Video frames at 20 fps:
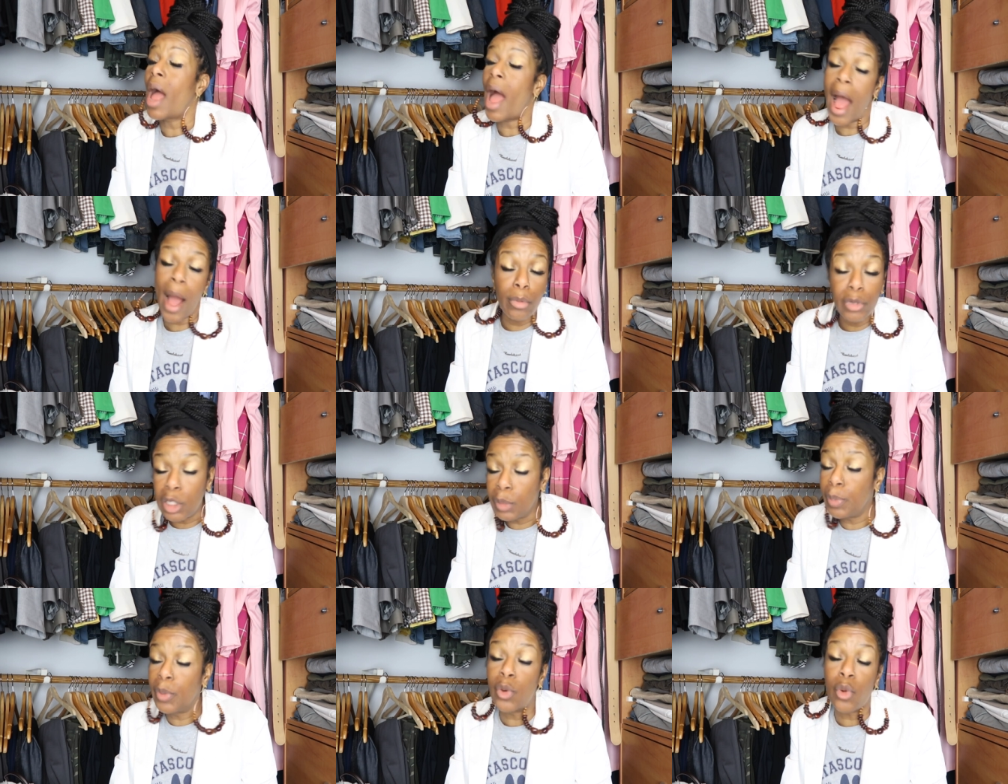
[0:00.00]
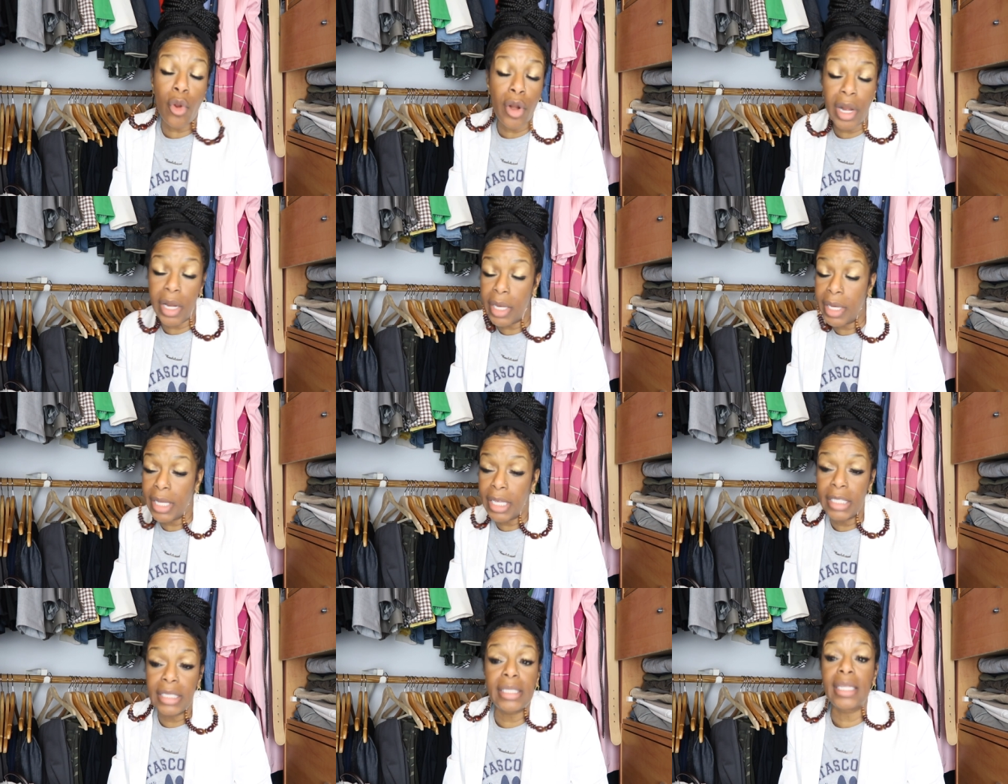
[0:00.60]
I was put on a
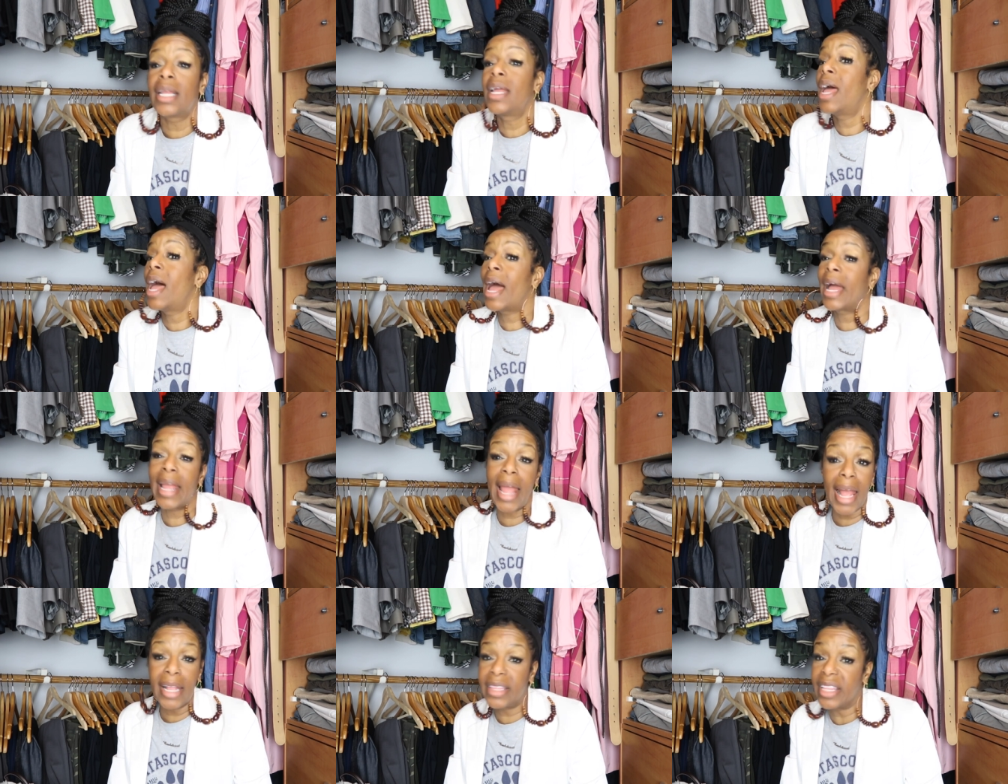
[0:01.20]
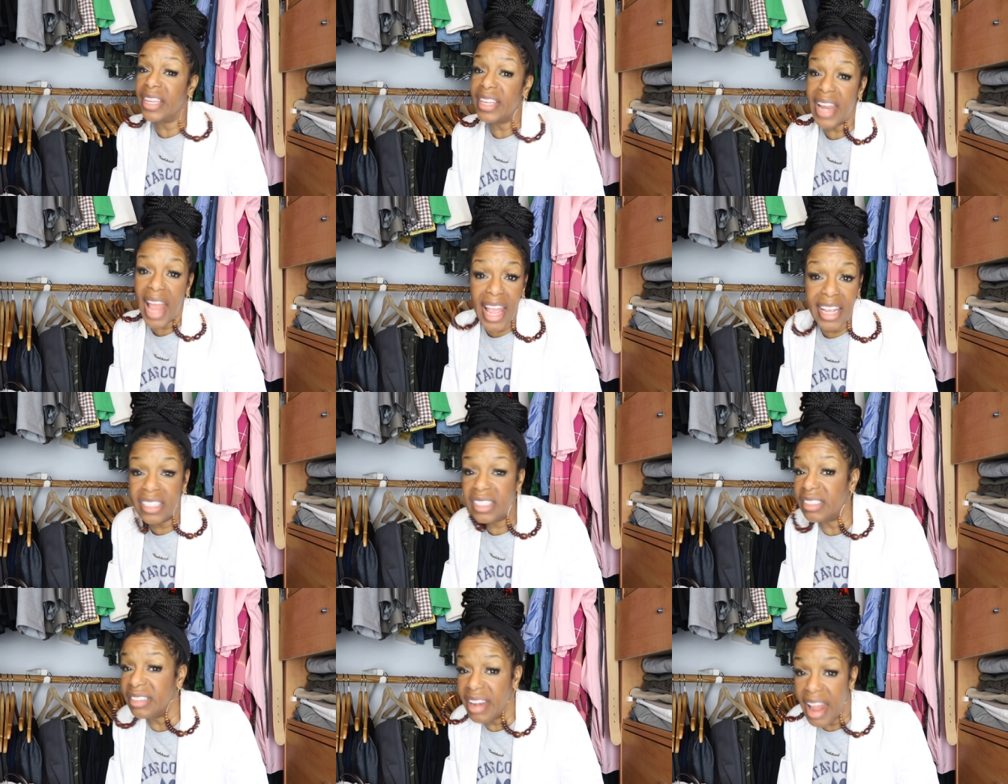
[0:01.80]
list. I got the nice,